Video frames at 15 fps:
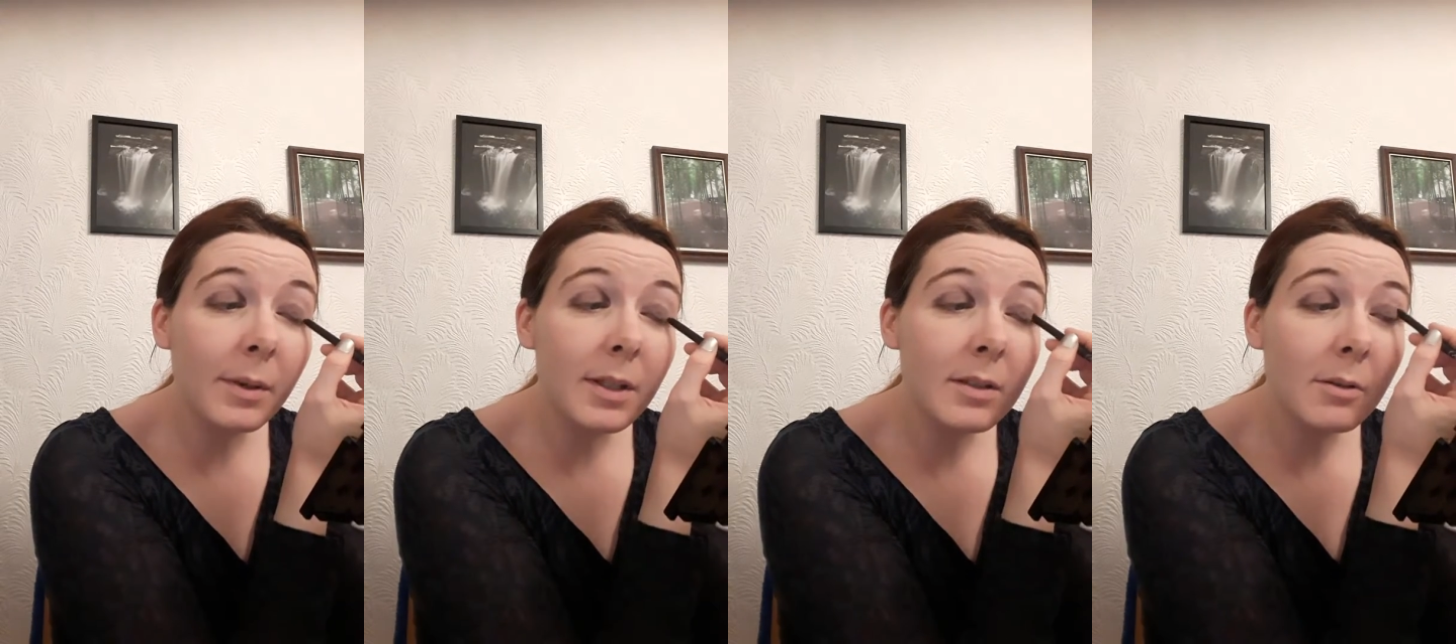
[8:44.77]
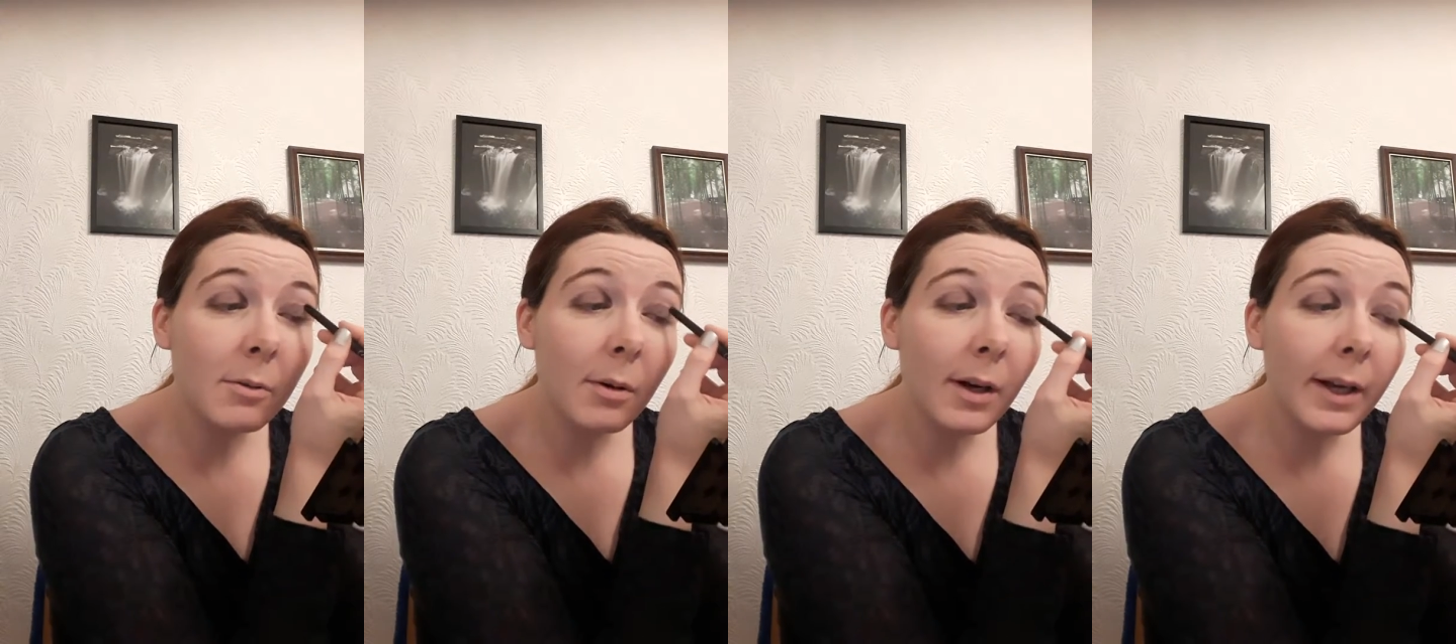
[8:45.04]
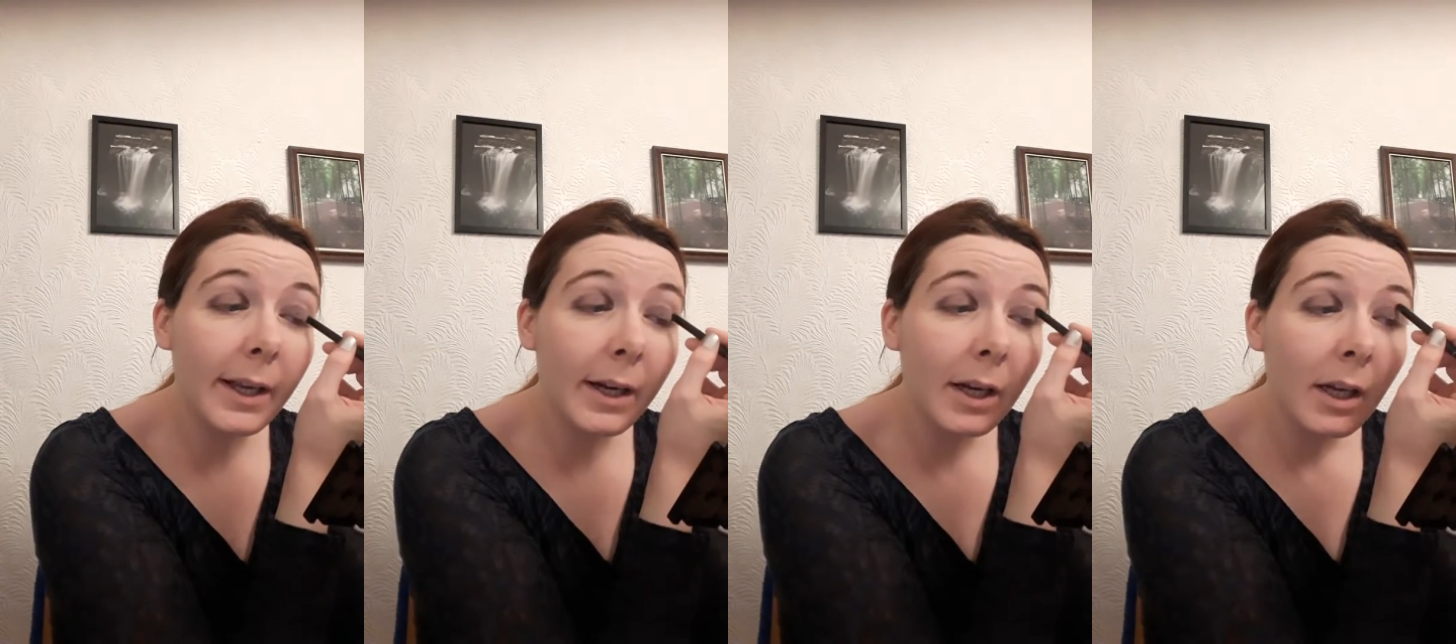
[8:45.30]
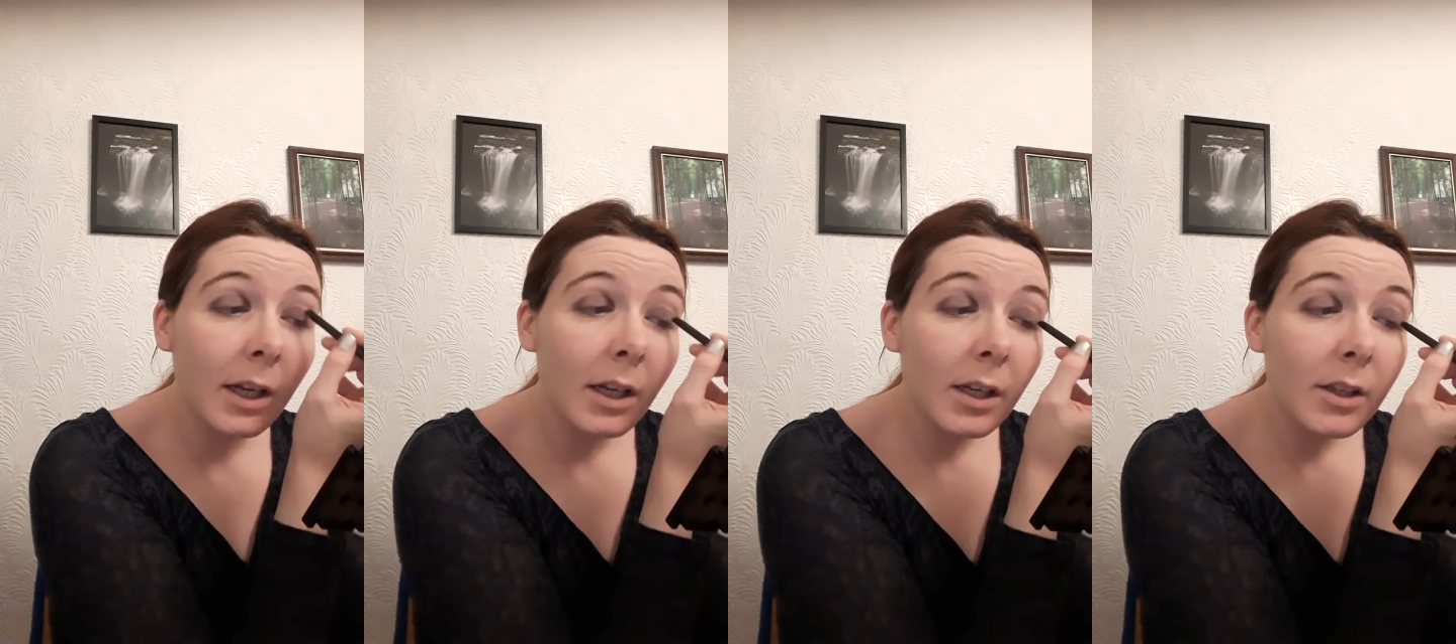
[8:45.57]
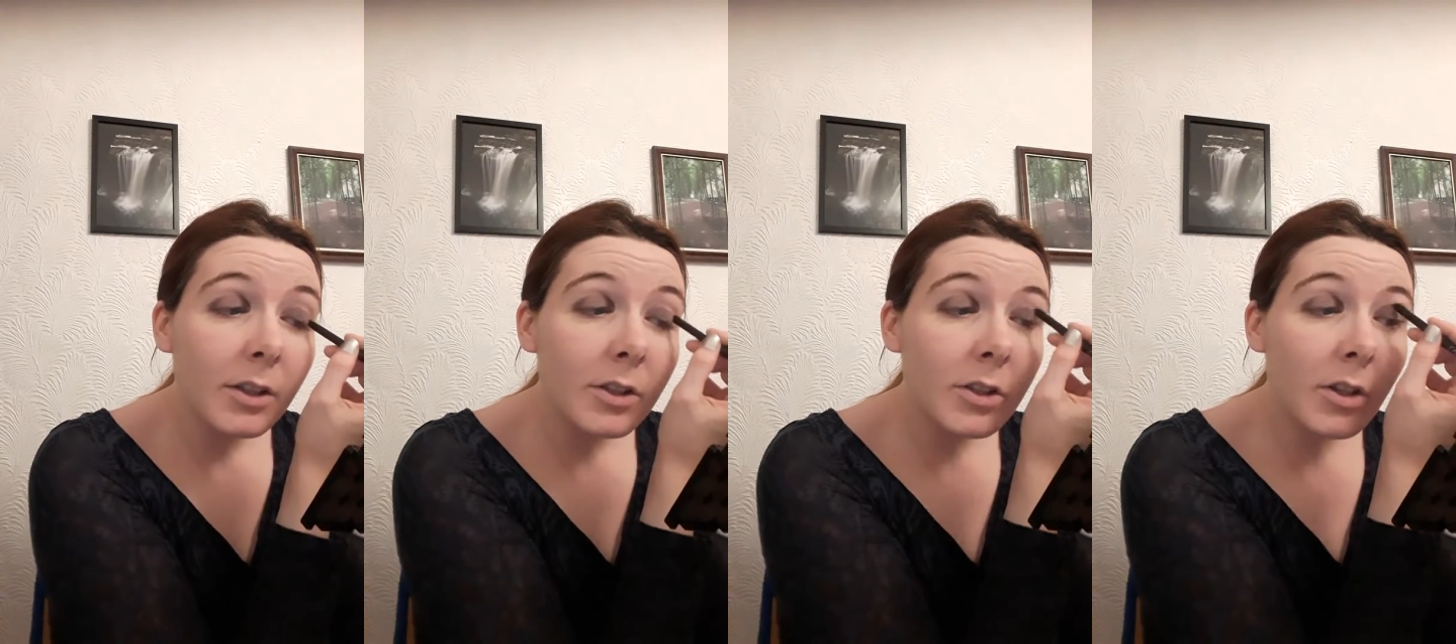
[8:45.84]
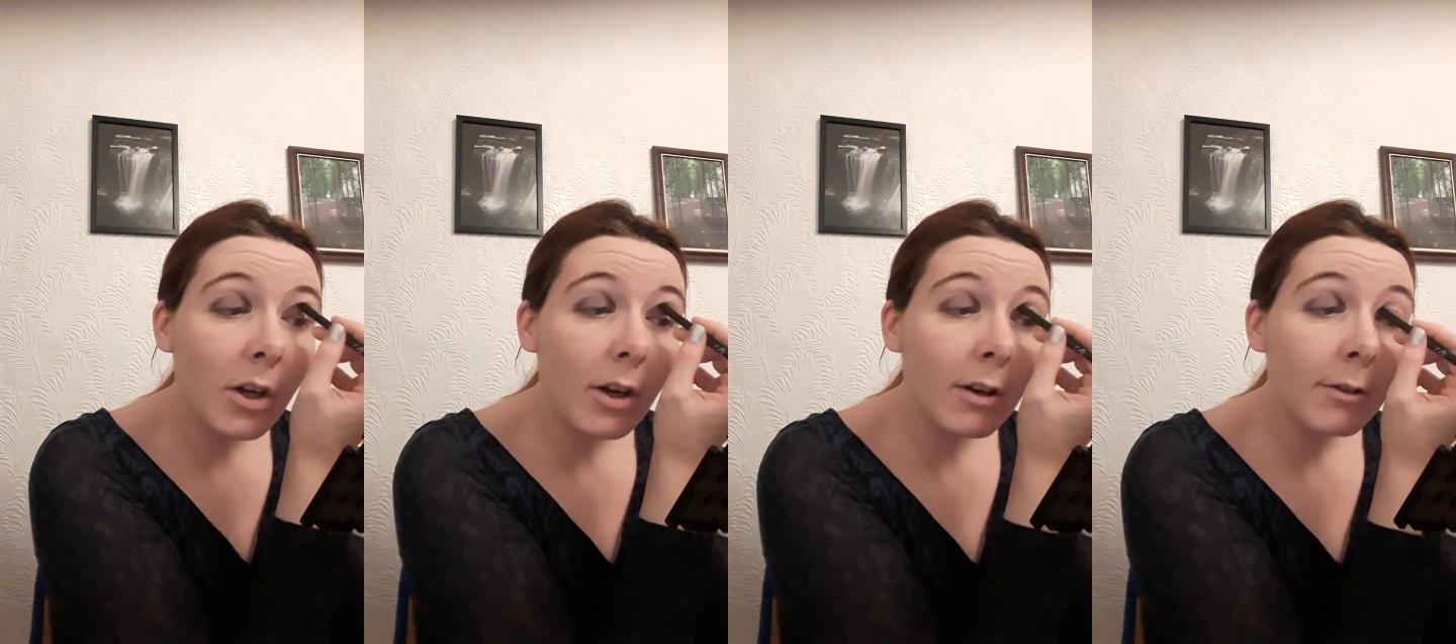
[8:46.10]
is quite
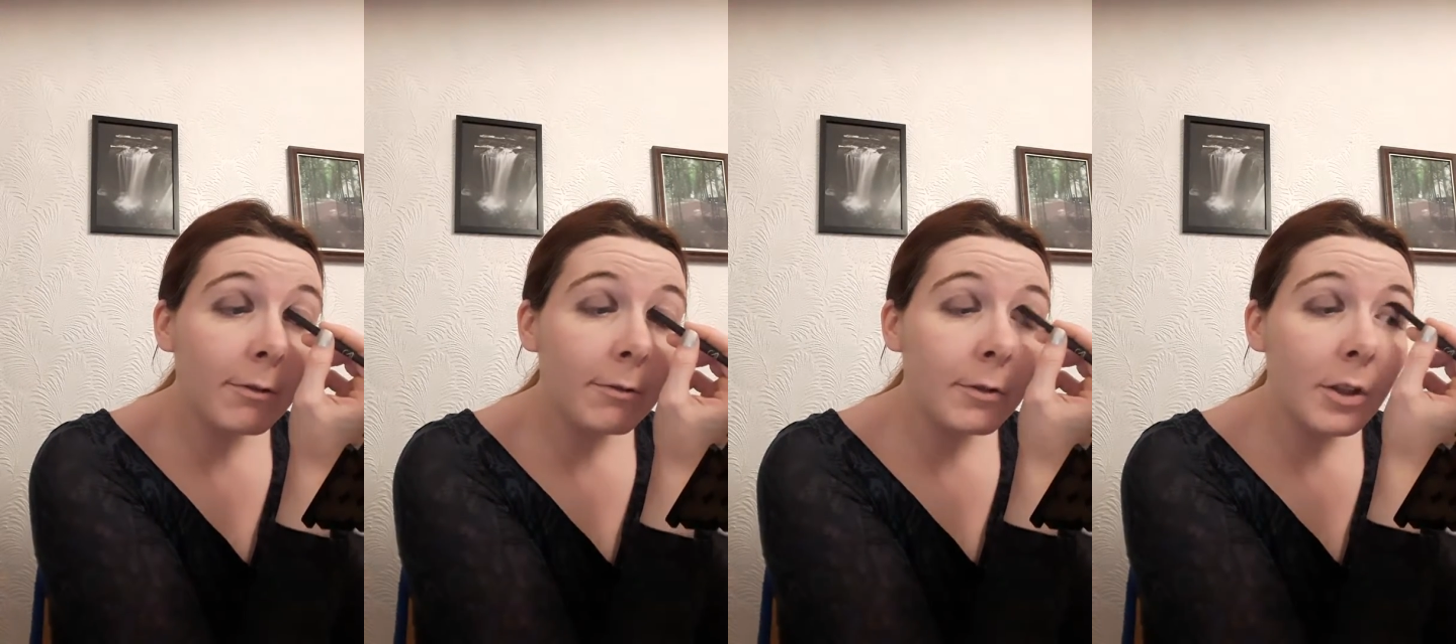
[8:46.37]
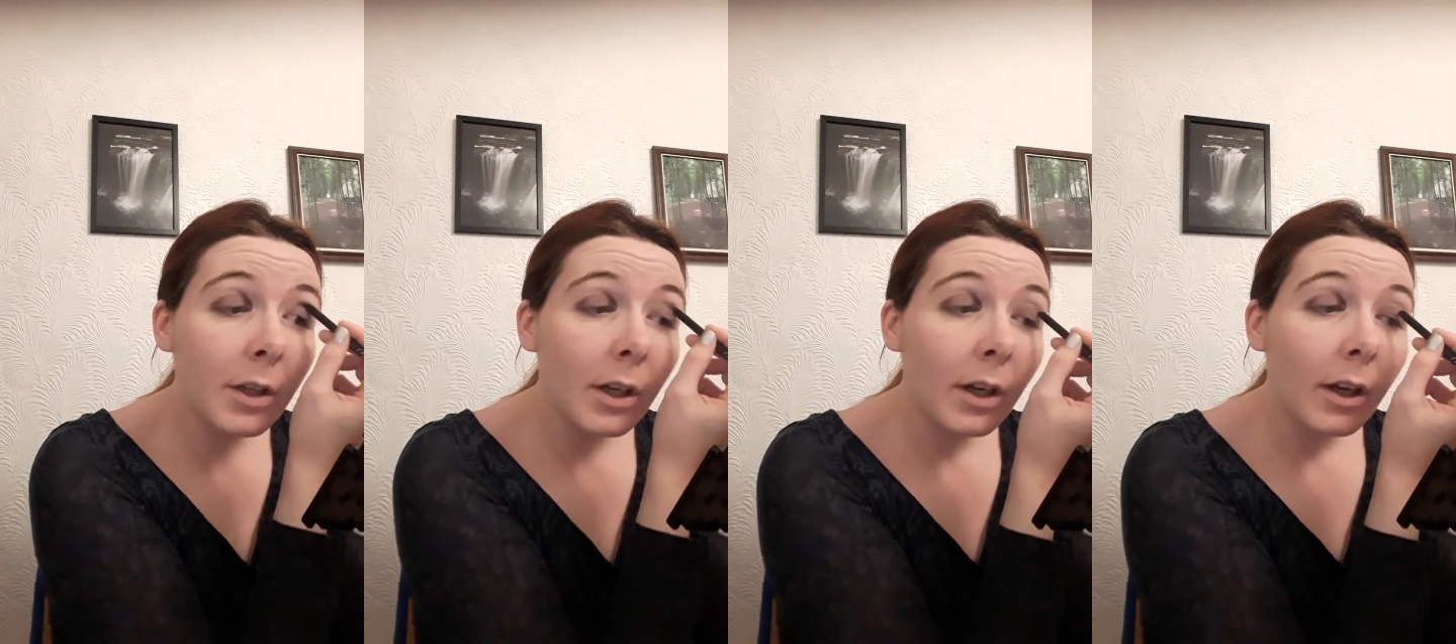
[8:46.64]
soft.